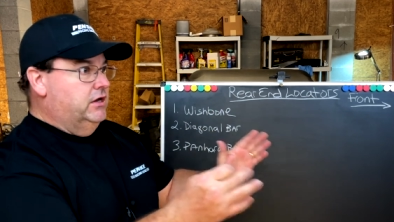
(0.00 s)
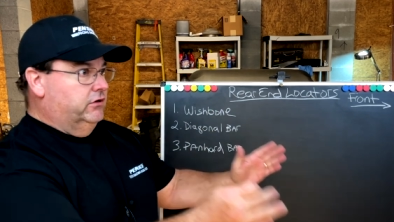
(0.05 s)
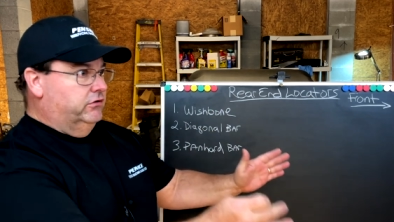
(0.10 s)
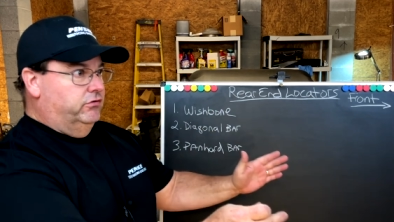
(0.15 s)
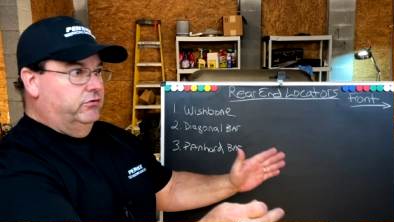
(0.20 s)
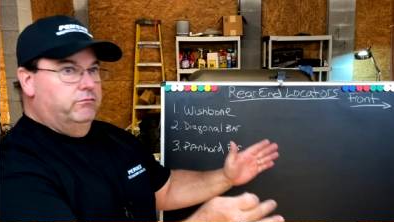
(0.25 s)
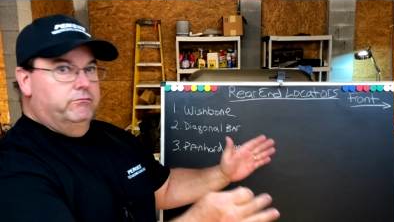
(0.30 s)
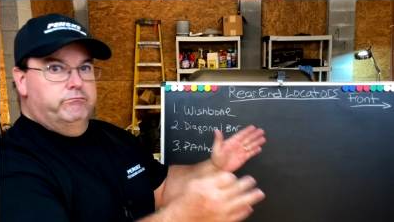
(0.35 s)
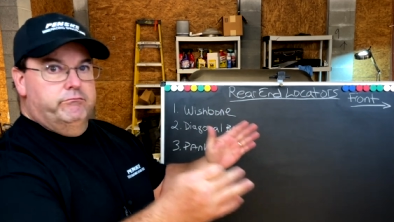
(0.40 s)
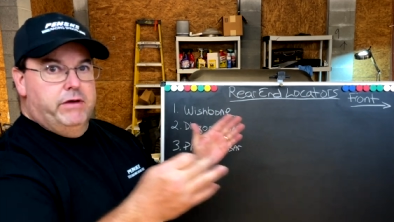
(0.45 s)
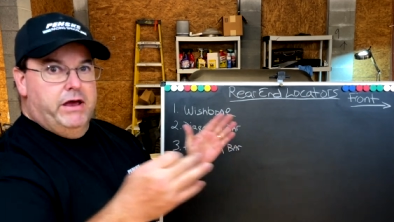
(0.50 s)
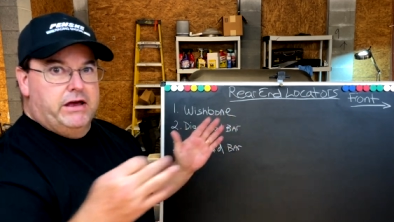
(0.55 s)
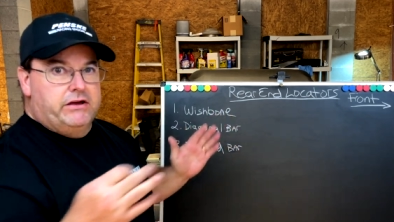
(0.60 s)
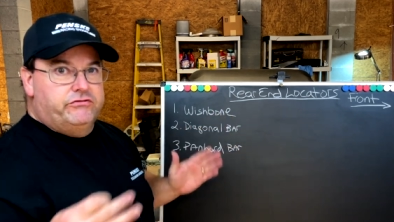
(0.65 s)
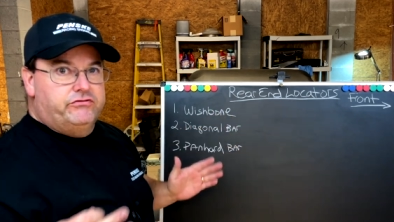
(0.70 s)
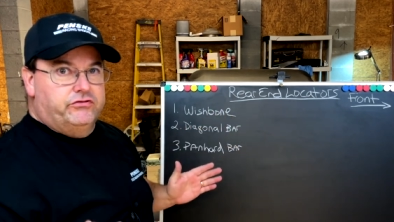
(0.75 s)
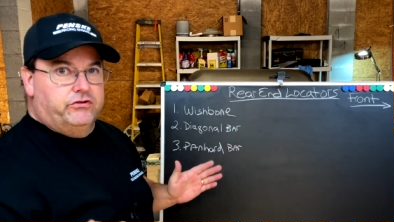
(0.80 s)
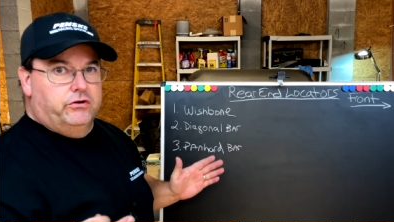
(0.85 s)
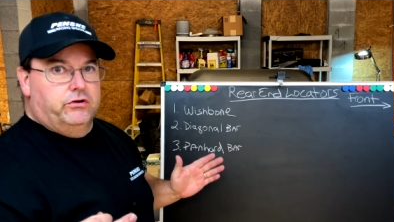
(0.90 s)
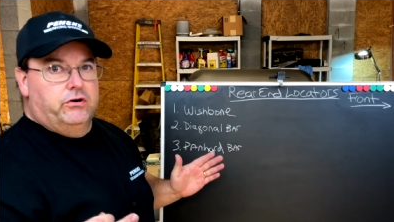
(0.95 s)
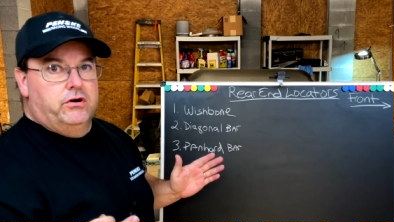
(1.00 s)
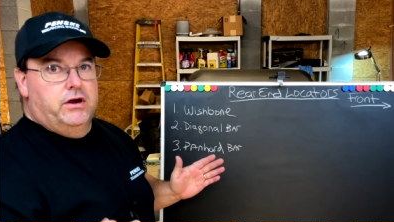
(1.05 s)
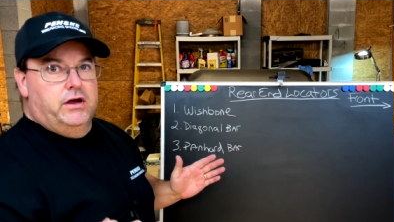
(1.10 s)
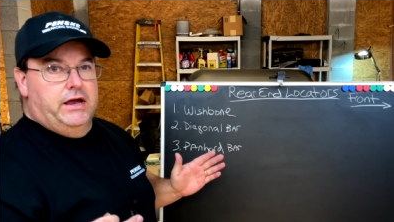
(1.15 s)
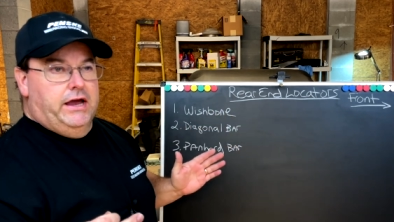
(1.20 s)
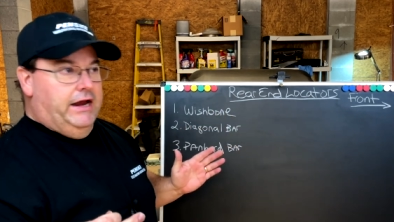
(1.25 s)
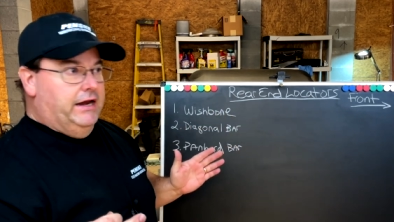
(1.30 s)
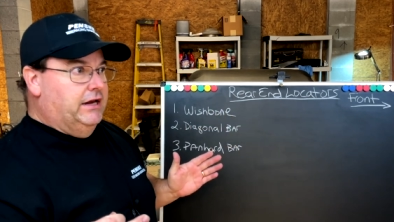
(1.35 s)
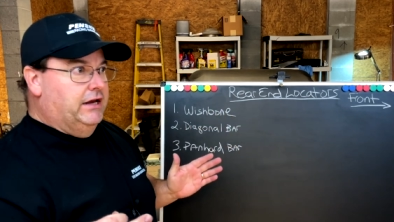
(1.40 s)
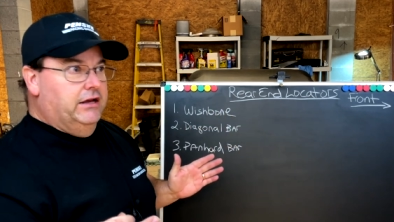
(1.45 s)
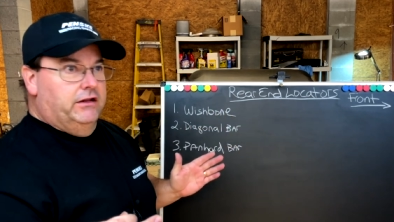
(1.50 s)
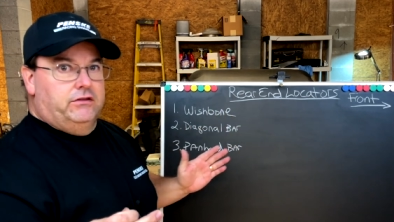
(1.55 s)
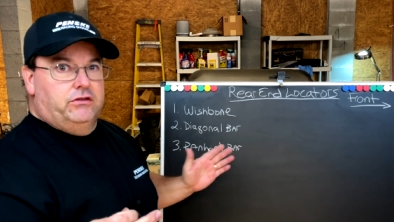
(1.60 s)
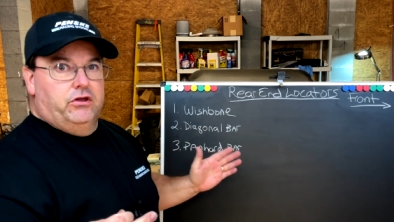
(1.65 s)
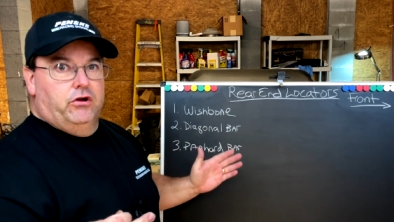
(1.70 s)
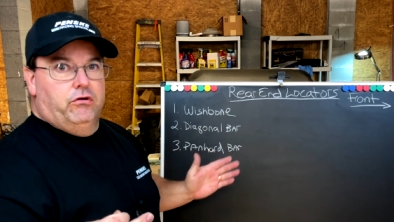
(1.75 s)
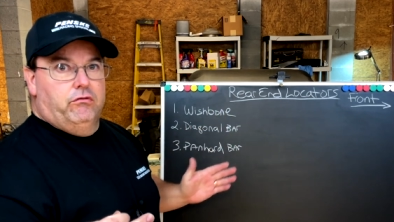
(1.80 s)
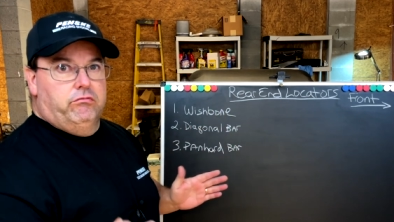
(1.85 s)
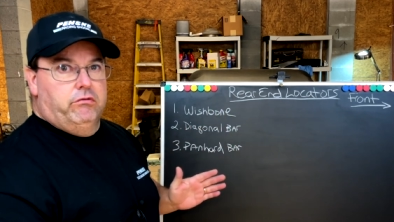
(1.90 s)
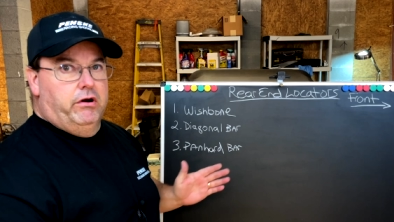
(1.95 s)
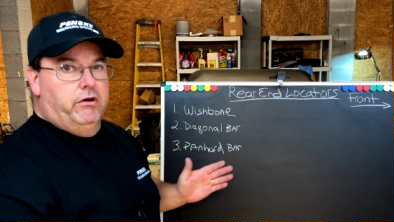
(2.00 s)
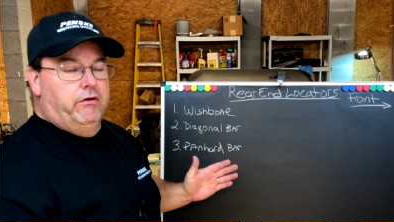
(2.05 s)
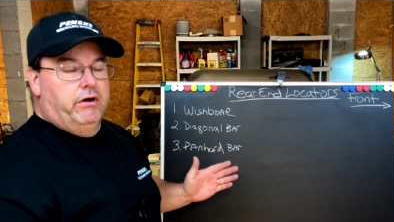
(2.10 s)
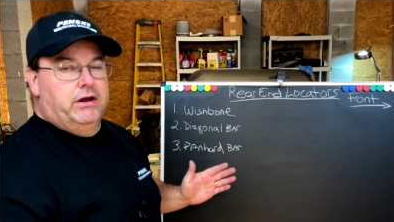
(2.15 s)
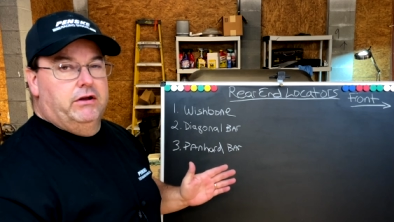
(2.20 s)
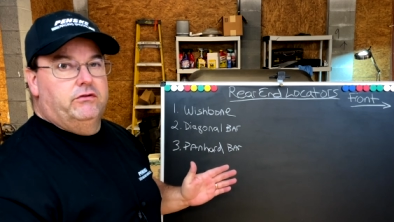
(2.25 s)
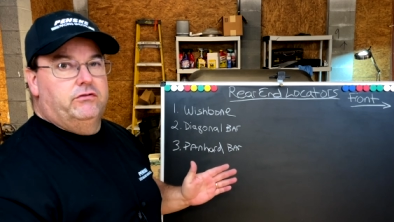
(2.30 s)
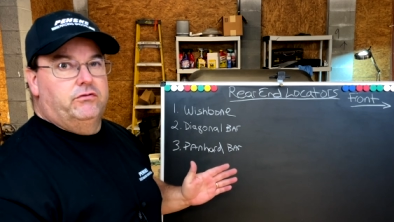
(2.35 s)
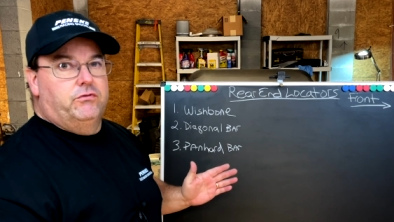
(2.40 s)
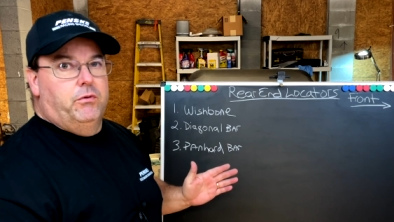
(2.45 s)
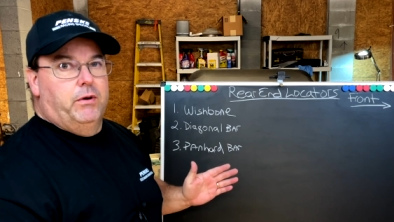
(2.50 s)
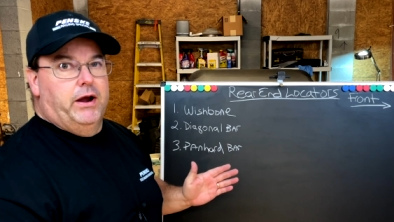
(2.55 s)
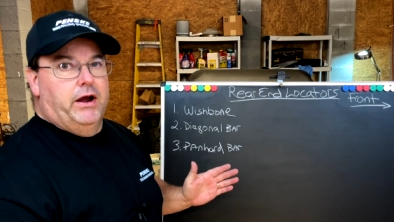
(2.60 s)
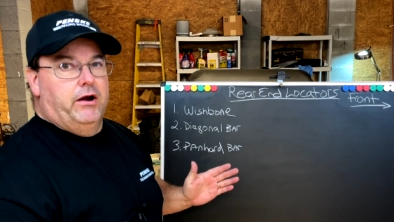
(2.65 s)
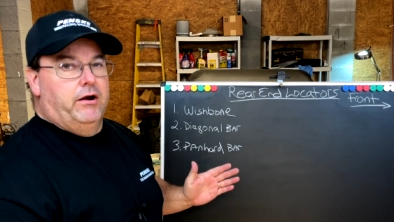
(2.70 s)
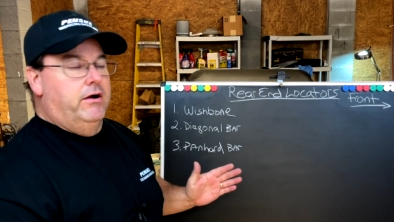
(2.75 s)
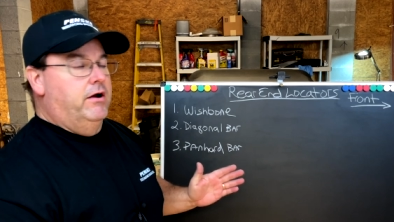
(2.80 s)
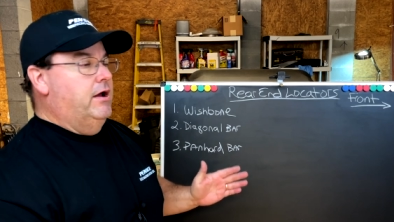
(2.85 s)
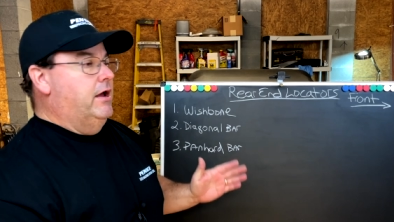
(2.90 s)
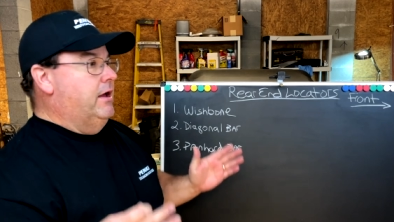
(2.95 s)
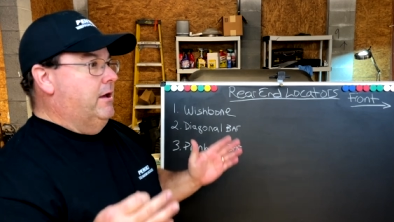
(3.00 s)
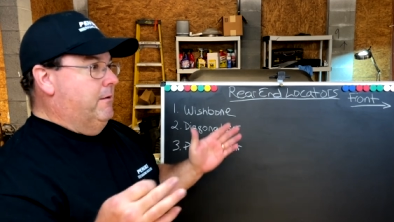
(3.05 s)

to measure and get their rear end square.